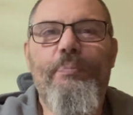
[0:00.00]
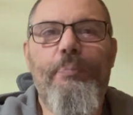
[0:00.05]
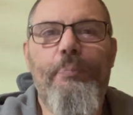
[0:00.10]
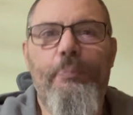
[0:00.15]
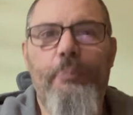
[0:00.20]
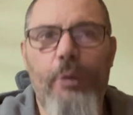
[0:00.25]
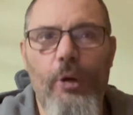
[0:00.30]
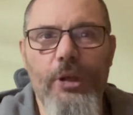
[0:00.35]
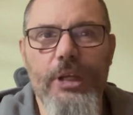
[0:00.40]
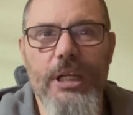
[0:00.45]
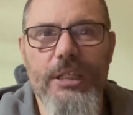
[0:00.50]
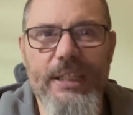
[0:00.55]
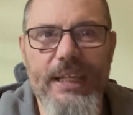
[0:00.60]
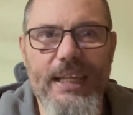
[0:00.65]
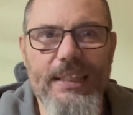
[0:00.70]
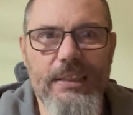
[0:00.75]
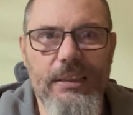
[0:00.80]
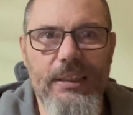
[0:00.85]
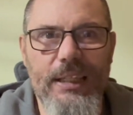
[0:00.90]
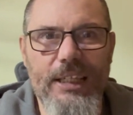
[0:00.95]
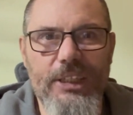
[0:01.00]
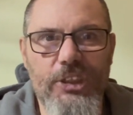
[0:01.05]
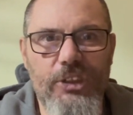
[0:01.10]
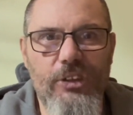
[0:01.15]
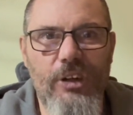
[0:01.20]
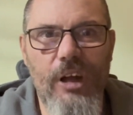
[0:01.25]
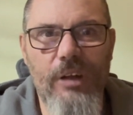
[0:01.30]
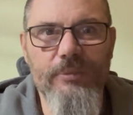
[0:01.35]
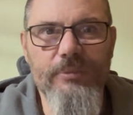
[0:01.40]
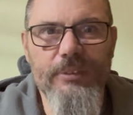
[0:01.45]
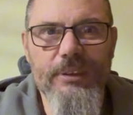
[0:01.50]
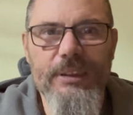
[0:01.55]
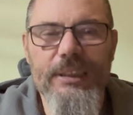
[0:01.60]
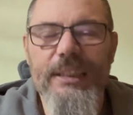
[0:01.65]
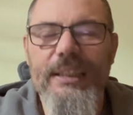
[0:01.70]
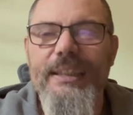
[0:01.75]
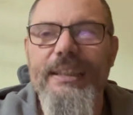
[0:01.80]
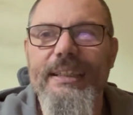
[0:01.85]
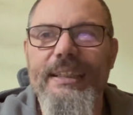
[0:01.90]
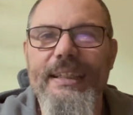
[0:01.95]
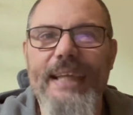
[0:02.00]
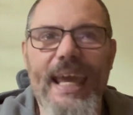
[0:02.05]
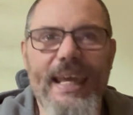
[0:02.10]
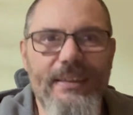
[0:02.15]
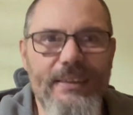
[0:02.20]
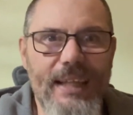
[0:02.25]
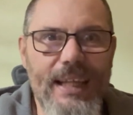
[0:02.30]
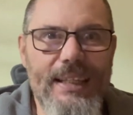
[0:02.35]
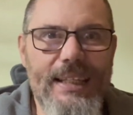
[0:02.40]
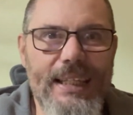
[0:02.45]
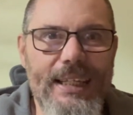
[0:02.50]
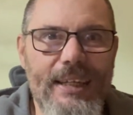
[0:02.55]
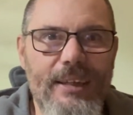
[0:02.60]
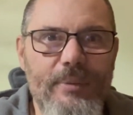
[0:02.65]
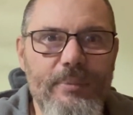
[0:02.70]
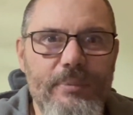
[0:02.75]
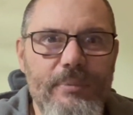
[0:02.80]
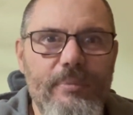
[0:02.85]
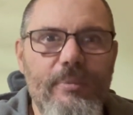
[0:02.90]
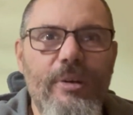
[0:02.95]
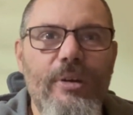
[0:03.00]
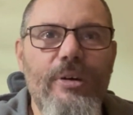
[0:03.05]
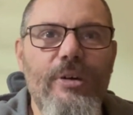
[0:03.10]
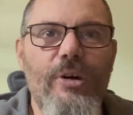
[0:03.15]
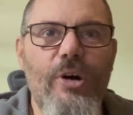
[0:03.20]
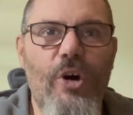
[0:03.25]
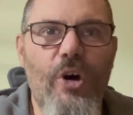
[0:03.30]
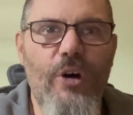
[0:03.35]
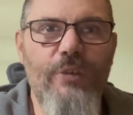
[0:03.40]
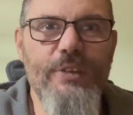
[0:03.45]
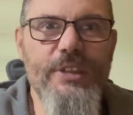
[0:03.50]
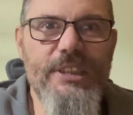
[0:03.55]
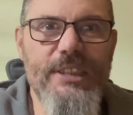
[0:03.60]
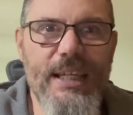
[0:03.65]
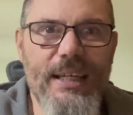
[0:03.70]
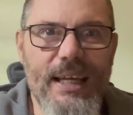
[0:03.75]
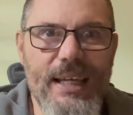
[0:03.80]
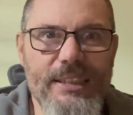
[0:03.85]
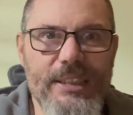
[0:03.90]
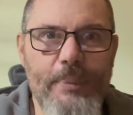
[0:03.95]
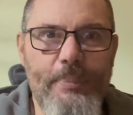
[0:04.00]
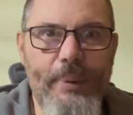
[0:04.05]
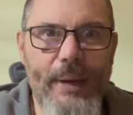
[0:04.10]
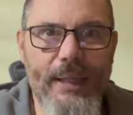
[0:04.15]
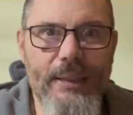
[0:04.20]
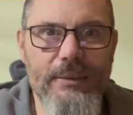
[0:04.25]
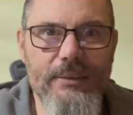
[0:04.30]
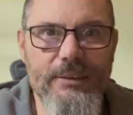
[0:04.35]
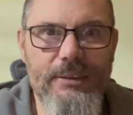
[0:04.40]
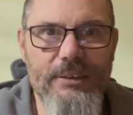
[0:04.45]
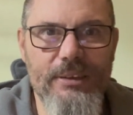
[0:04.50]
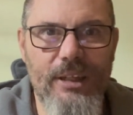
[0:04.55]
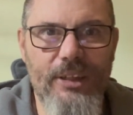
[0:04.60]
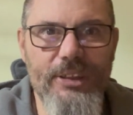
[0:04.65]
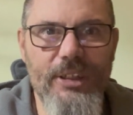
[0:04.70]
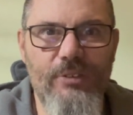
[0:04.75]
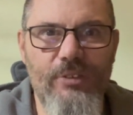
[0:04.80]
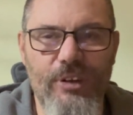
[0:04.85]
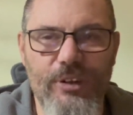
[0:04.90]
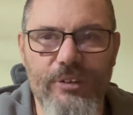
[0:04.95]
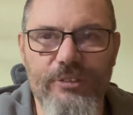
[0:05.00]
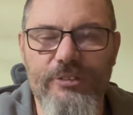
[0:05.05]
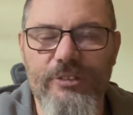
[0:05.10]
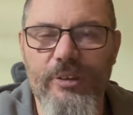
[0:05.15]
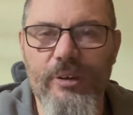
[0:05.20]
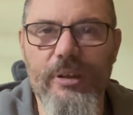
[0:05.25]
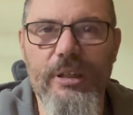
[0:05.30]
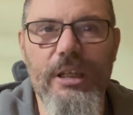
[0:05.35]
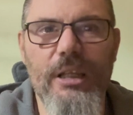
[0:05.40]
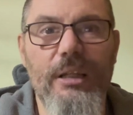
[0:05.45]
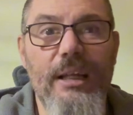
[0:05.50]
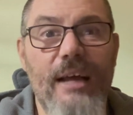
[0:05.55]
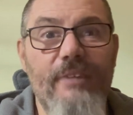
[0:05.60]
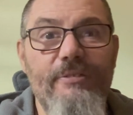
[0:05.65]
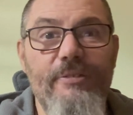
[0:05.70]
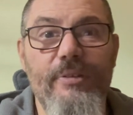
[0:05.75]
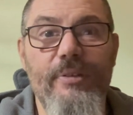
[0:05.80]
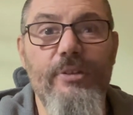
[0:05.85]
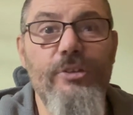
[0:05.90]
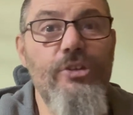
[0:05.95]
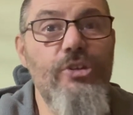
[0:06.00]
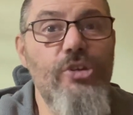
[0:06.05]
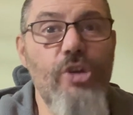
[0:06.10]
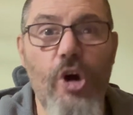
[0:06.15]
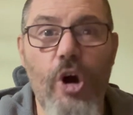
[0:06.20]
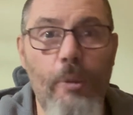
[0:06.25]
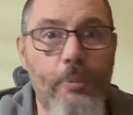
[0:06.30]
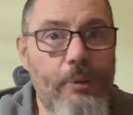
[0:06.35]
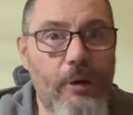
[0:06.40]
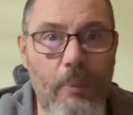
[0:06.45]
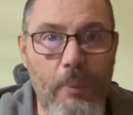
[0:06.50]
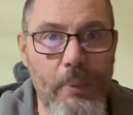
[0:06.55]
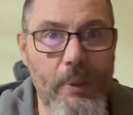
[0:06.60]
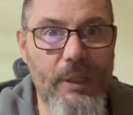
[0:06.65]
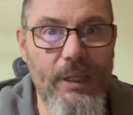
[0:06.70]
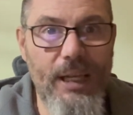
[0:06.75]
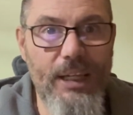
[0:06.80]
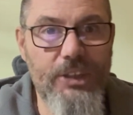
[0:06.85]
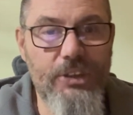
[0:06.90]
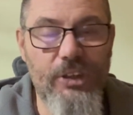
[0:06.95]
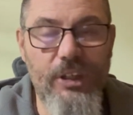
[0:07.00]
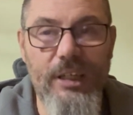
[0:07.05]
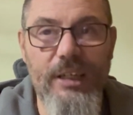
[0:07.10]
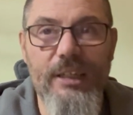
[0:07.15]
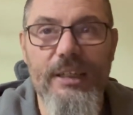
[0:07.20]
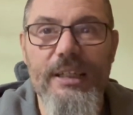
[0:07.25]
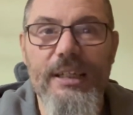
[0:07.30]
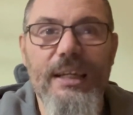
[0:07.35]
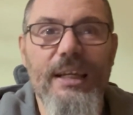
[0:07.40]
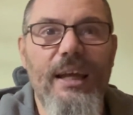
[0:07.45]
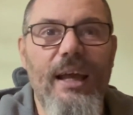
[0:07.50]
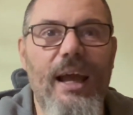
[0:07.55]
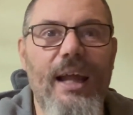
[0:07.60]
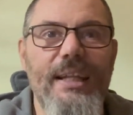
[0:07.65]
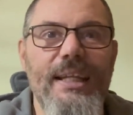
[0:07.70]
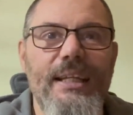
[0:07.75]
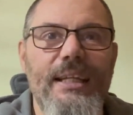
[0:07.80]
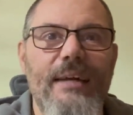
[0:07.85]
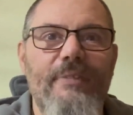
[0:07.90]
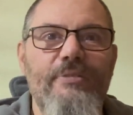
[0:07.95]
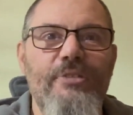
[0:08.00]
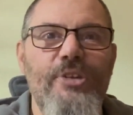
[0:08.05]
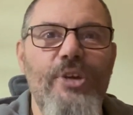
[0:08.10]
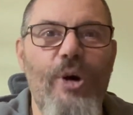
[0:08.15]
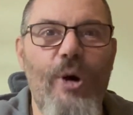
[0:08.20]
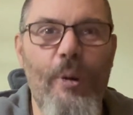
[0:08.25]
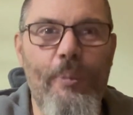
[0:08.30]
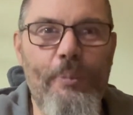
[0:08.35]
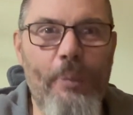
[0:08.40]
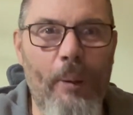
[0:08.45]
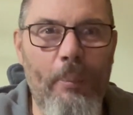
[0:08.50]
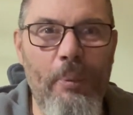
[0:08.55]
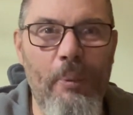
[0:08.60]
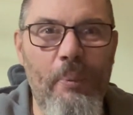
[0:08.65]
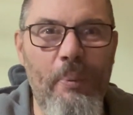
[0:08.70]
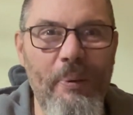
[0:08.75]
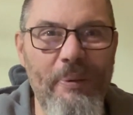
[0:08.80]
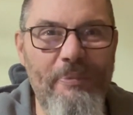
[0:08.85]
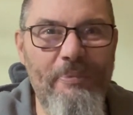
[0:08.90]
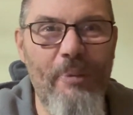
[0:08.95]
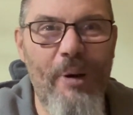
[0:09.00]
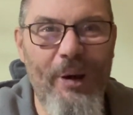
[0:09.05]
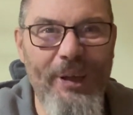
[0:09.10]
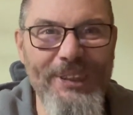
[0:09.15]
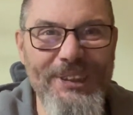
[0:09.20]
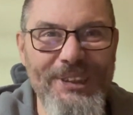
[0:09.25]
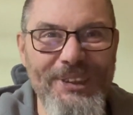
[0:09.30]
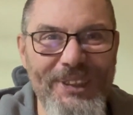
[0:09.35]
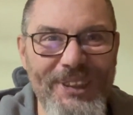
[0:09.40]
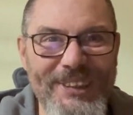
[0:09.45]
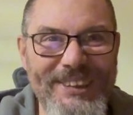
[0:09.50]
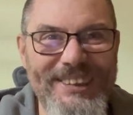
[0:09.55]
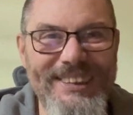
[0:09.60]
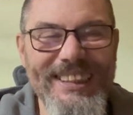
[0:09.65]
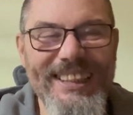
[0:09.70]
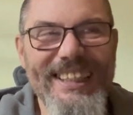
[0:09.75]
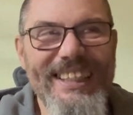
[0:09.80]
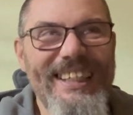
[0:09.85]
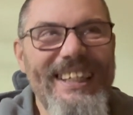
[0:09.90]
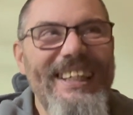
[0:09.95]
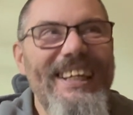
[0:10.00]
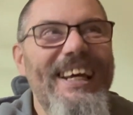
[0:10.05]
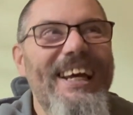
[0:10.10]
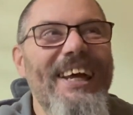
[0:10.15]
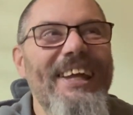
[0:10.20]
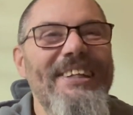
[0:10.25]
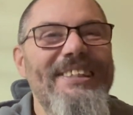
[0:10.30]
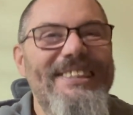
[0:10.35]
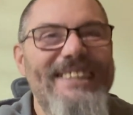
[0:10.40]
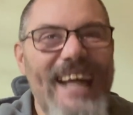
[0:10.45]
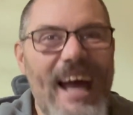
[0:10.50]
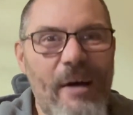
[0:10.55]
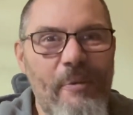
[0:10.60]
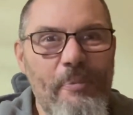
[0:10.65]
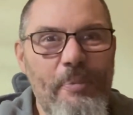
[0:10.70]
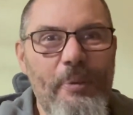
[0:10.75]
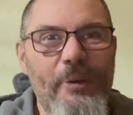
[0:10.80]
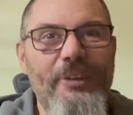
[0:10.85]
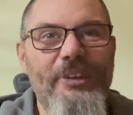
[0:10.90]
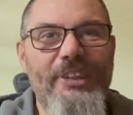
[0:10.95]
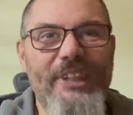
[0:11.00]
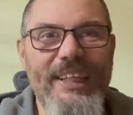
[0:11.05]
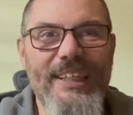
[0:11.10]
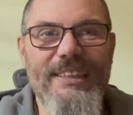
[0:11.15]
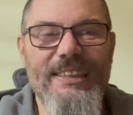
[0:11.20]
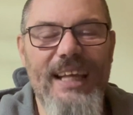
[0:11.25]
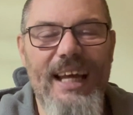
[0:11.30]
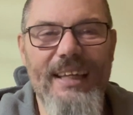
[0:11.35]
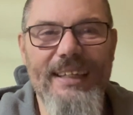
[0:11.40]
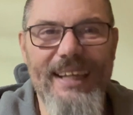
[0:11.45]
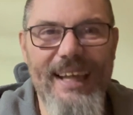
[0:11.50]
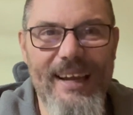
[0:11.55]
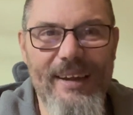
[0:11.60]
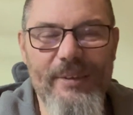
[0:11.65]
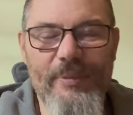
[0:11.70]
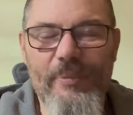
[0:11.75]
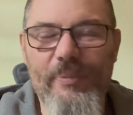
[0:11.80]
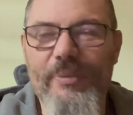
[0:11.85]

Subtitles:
Put your diesel heater on, get lithium, oversize your panels on your roof. You'll have no problem with electric and you'll have no problem with moistness and damp and things like that.